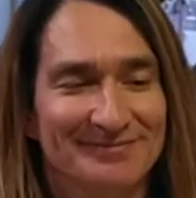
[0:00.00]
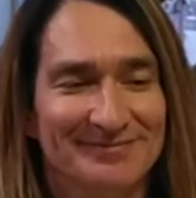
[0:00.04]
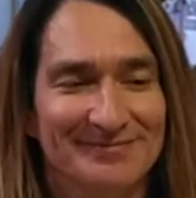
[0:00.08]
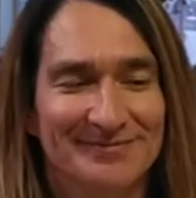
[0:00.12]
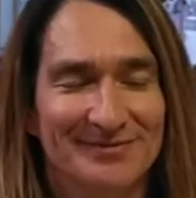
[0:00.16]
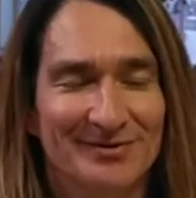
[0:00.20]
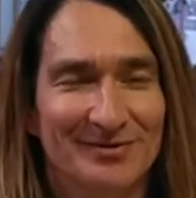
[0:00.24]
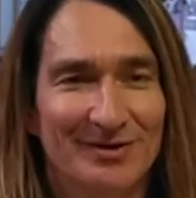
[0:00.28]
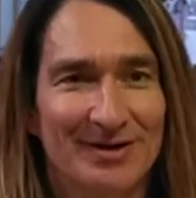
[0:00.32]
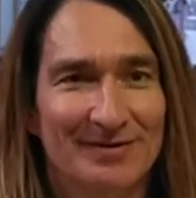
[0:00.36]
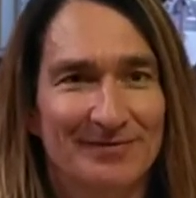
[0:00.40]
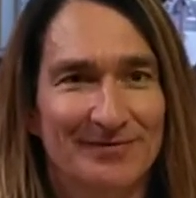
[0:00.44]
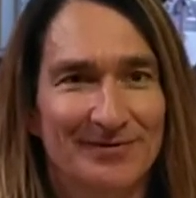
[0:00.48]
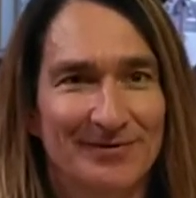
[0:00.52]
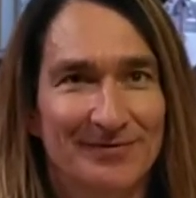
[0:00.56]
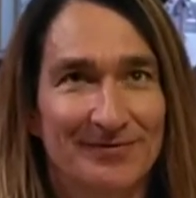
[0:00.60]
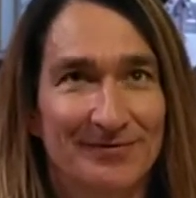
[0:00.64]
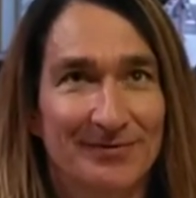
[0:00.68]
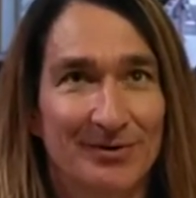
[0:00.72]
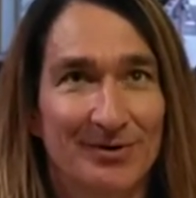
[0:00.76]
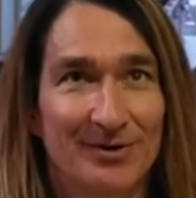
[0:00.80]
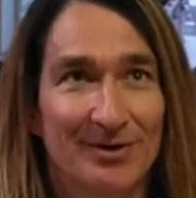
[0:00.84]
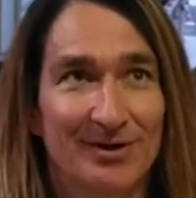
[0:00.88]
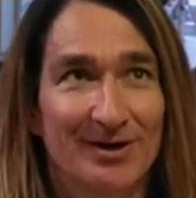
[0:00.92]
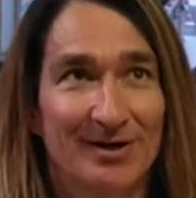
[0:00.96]
Grateful
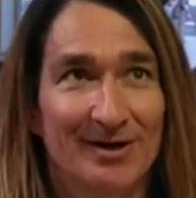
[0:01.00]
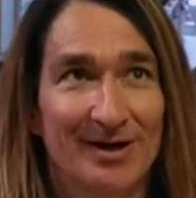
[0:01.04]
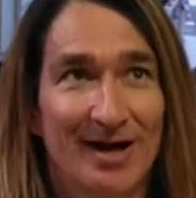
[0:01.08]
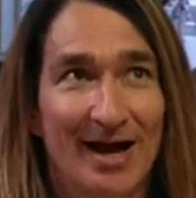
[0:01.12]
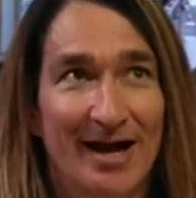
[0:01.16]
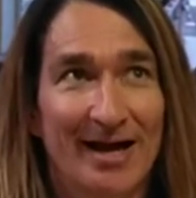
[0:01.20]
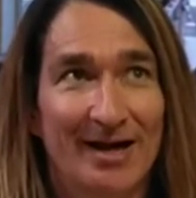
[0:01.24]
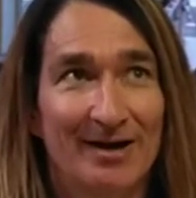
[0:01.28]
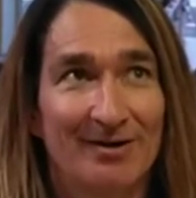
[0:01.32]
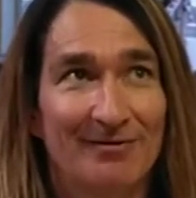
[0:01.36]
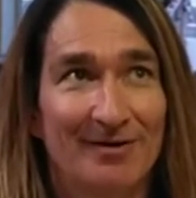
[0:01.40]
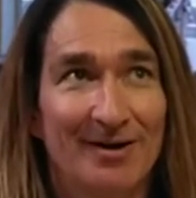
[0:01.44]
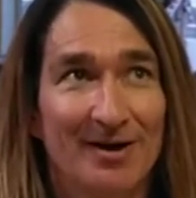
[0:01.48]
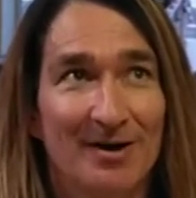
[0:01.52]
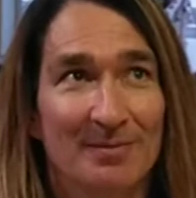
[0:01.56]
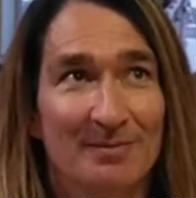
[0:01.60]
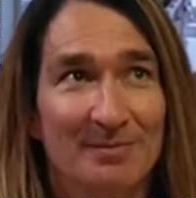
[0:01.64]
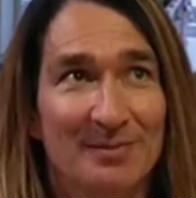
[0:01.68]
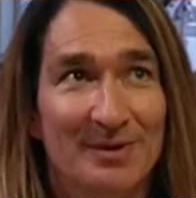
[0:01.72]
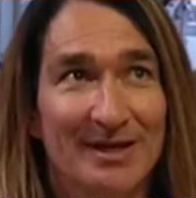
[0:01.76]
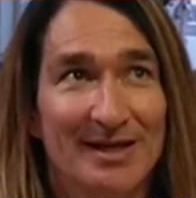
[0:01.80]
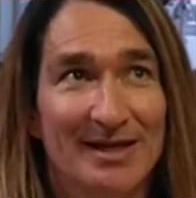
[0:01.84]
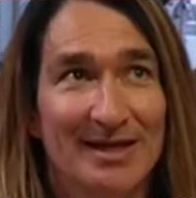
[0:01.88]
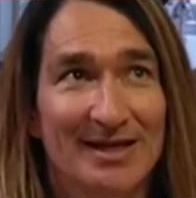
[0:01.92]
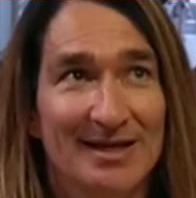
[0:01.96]
for higher realm
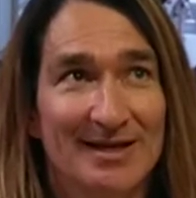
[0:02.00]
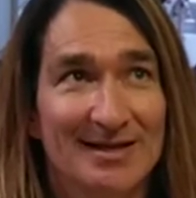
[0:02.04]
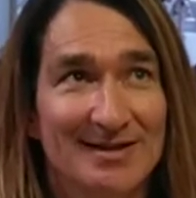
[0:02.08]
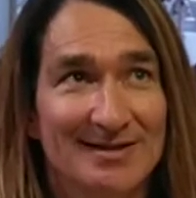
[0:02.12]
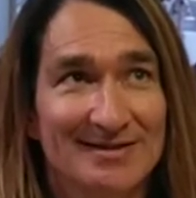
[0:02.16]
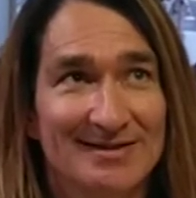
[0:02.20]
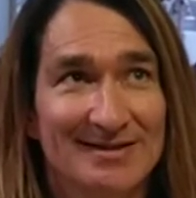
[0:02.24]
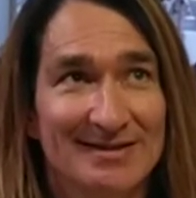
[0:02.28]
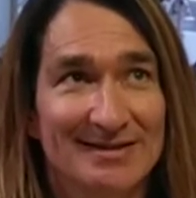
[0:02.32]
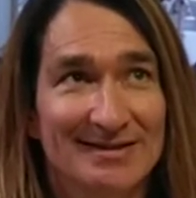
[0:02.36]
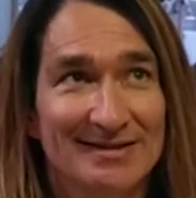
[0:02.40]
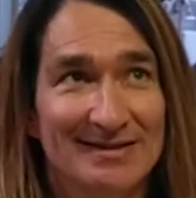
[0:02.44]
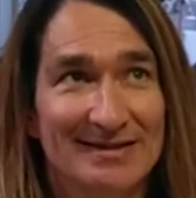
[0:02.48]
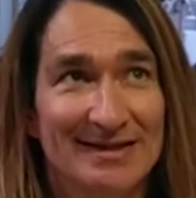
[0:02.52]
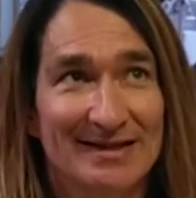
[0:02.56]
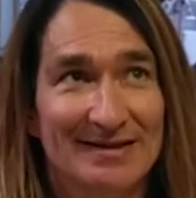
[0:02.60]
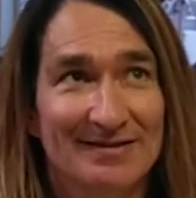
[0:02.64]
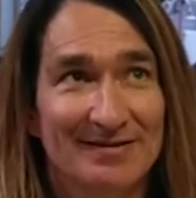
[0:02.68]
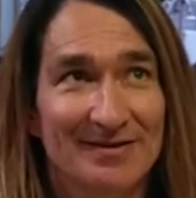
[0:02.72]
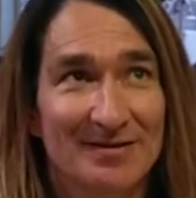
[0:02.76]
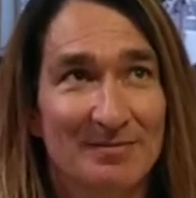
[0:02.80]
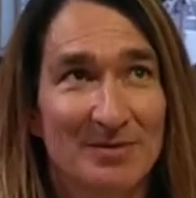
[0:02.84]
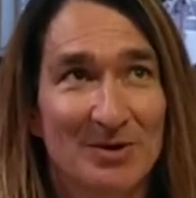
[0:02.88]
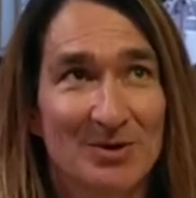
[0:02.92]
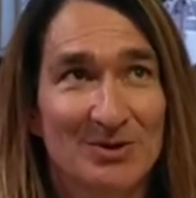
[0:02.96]
beings and
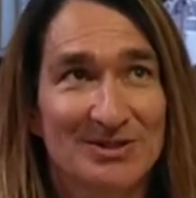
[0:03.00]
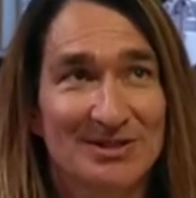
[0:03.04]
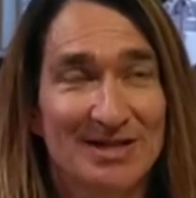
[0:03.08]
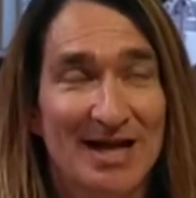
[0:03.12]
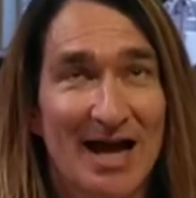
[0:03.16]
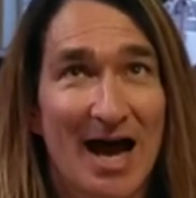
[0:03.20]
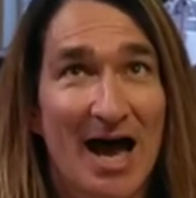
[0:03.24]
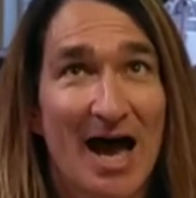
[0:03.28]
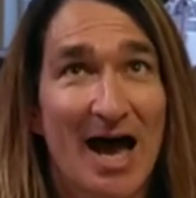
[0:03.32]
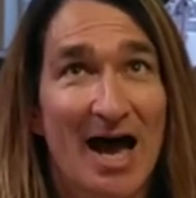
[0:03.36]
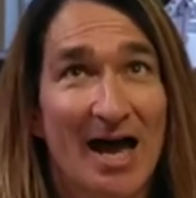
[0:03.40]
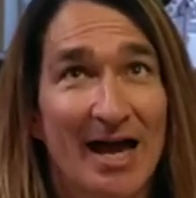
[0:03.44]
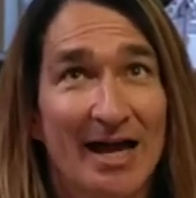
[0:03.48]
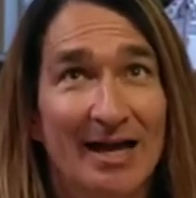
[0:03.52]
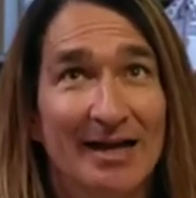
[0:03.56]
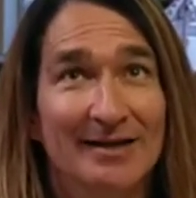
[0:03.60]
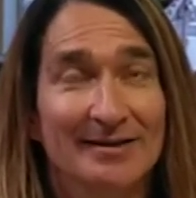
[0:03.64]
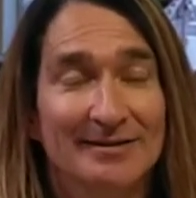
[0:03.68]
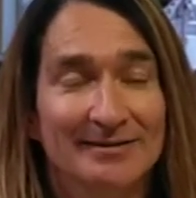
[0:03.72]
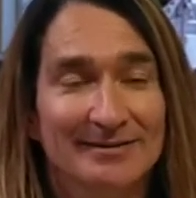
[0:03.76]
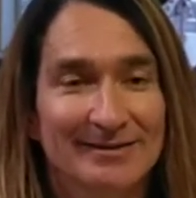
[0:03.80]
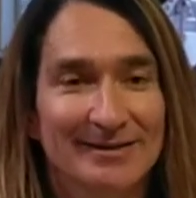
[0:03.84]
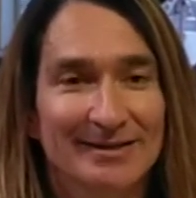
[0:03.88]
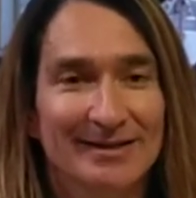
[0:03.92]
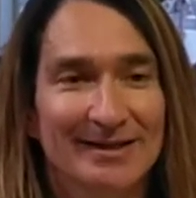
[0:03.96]
the most high
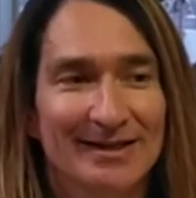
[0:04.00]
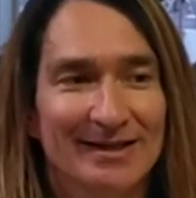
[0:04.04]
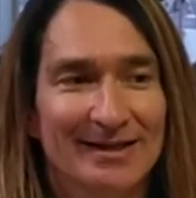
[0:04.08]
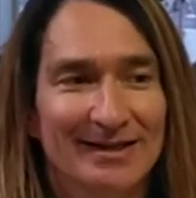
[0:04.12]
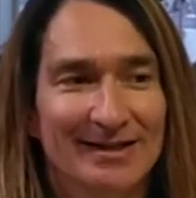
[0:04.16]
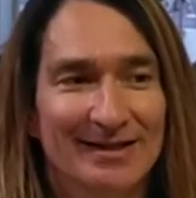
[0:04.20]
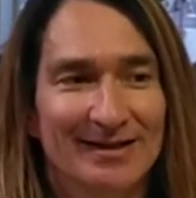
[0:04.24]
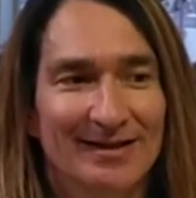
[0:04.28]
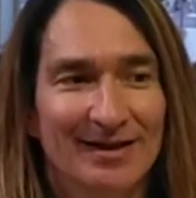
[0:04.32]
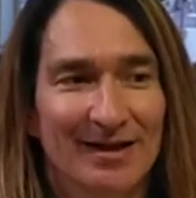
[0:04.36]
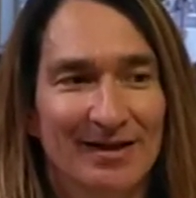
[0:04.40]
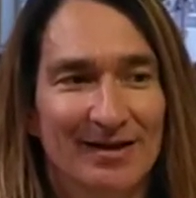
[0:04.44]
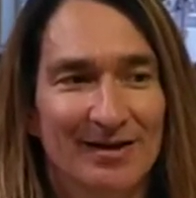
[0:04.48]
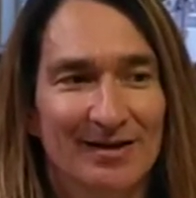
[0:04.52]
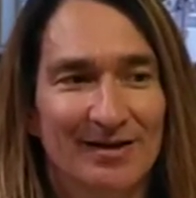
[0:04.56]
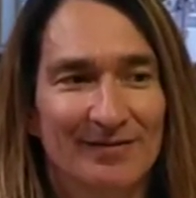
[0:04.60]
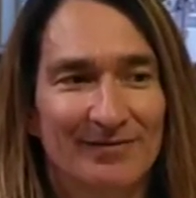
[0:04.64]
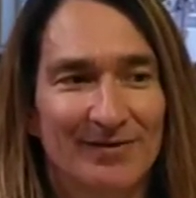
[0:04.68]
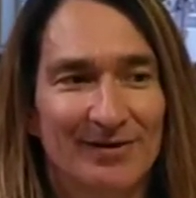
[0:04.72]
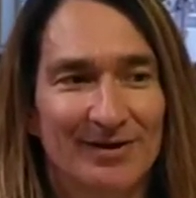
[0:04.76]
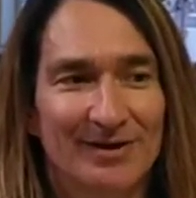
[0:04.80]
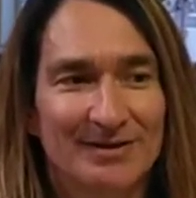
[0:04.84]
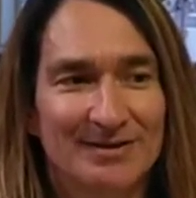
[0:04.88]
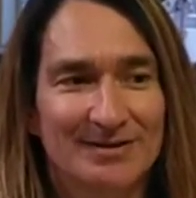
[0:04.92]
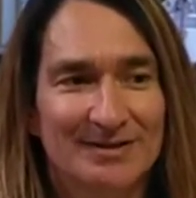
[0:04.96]
of
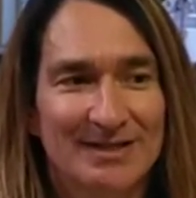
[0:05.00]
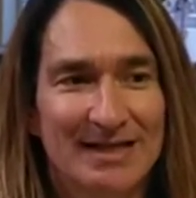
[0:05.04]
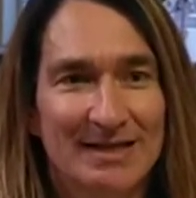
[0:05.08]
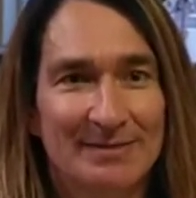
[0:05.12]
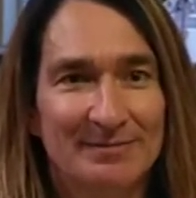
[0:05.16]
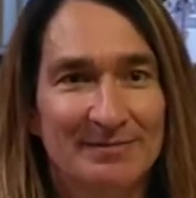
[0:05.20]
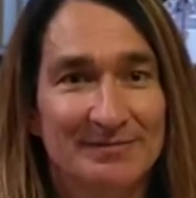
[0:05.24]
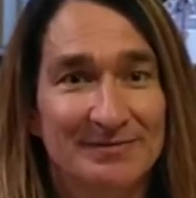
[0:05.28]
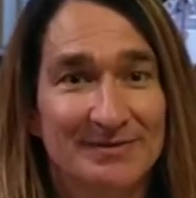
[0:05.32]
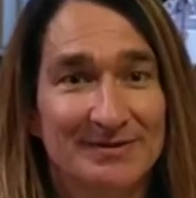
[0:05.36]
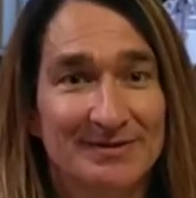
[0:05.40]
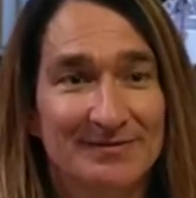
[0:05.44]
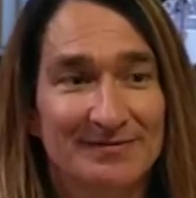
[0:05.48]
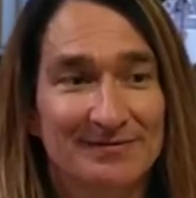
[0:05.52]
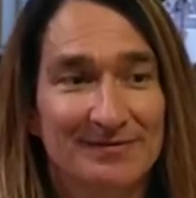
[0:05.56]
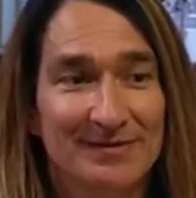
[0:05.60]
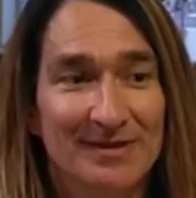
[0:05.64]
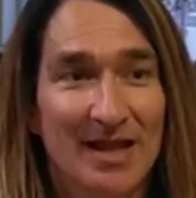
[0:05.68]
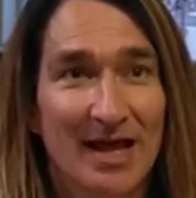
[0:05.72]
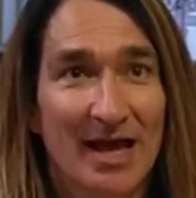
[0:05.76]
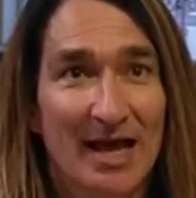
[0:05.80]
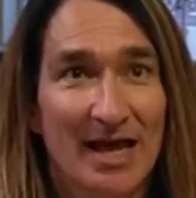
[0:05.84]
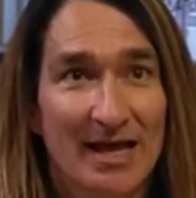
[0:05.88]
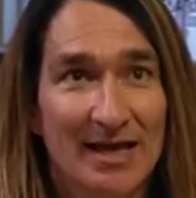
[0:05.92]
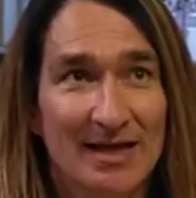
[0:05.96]
our teams of
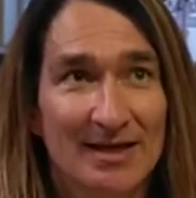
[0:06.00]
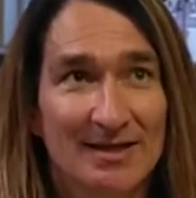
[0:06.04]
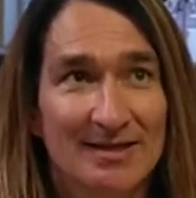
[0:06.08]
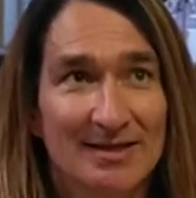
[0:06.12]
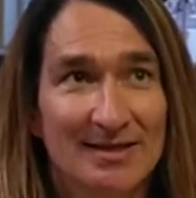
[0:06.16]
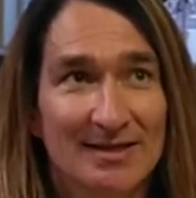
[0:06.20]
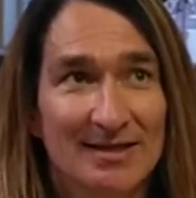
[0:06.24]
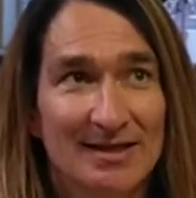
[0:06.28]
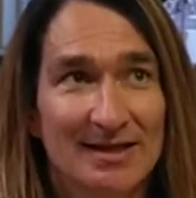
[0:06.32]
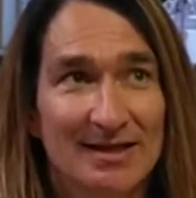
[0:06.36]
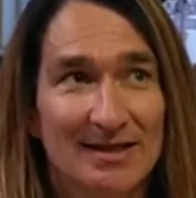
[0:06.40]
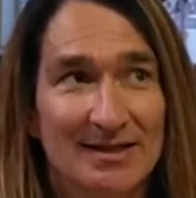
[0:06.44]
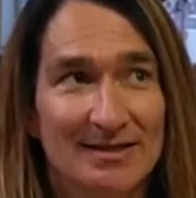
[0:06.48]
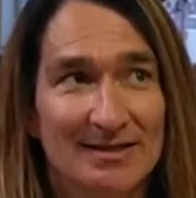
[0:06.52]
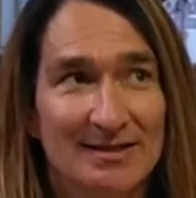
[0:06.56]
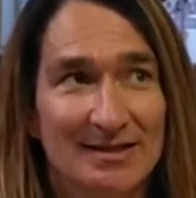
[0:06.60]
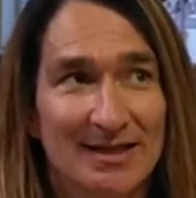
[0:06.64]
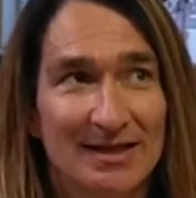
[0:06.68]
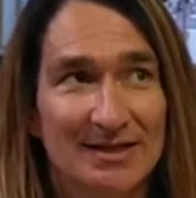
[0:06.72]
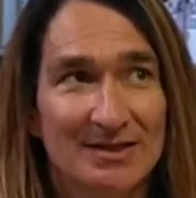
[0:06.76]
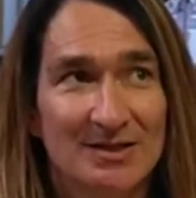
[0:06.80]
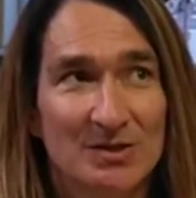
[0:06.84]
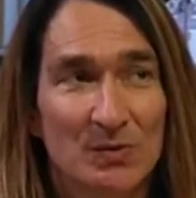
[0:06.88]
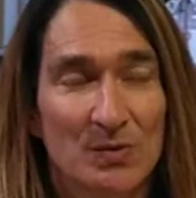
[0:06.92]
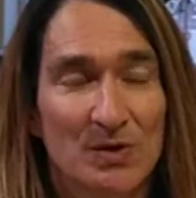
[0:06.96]
light that
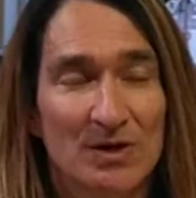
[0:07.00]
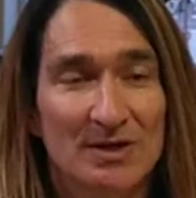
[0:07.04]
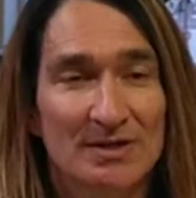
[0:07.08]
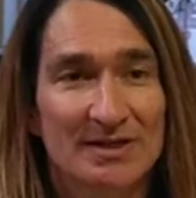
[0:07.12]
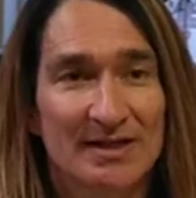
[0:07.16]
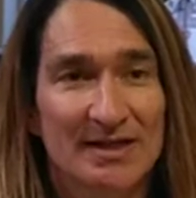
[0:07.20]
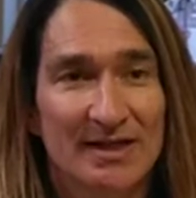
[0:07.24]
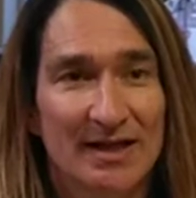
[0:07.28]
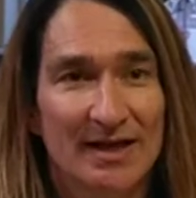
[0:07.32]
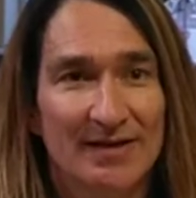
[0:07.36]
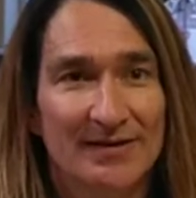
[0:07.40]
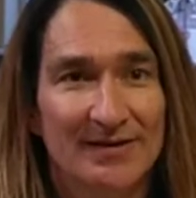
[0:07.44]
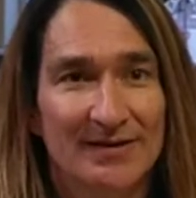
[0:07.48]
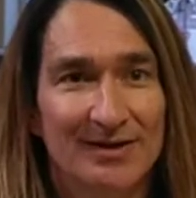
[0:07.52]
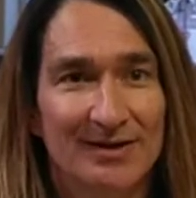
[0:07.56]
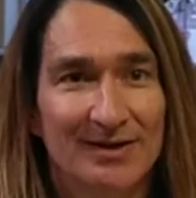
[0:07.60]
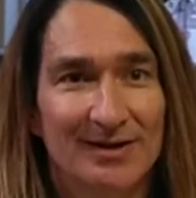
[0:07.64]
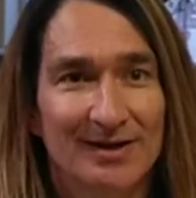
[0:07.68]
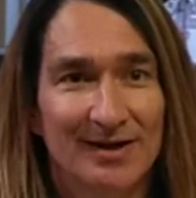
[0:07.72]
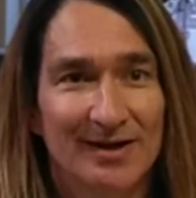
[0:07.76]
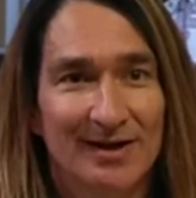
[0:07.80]
get to work together.